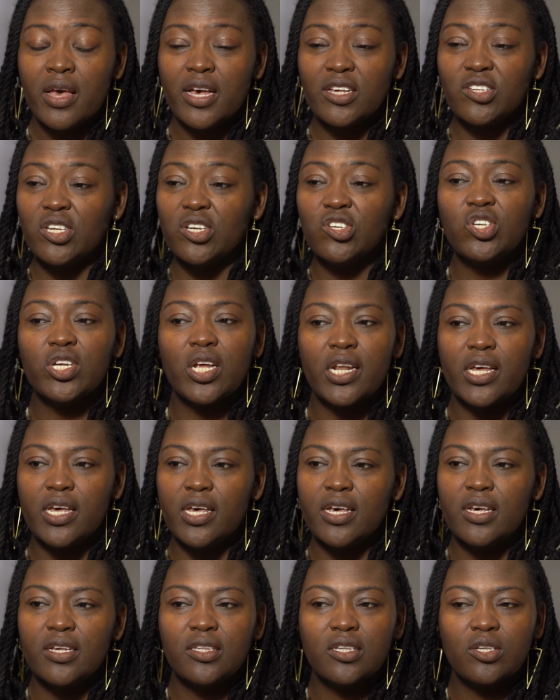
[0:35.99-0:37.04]

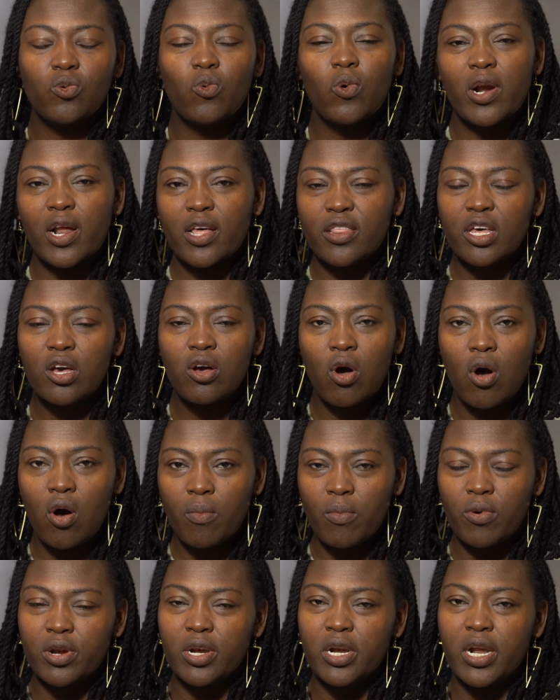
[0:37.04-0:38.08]
essentially it's what are the
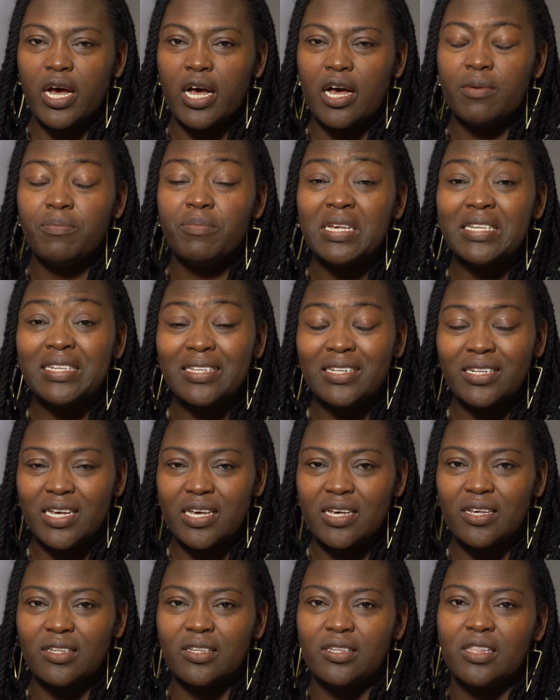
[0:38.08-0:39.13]
common
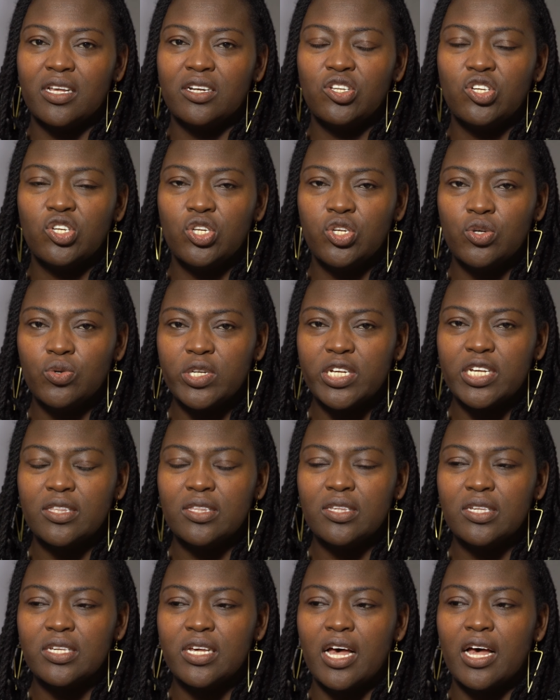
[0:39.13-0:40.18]
mistakes that
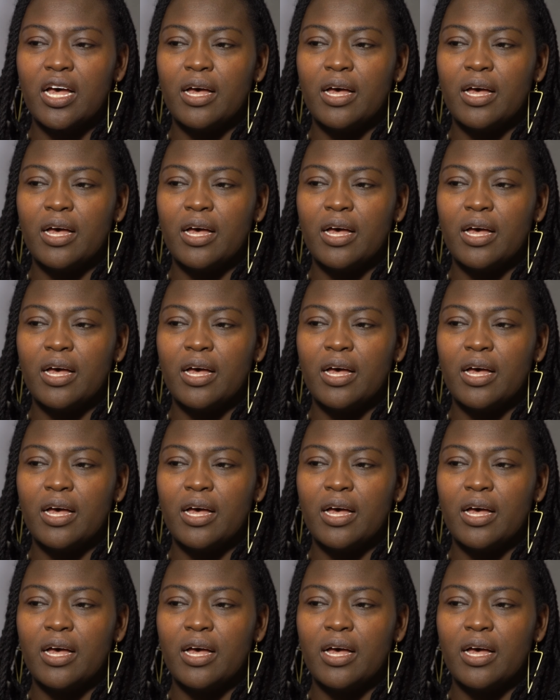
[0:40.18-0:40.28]
students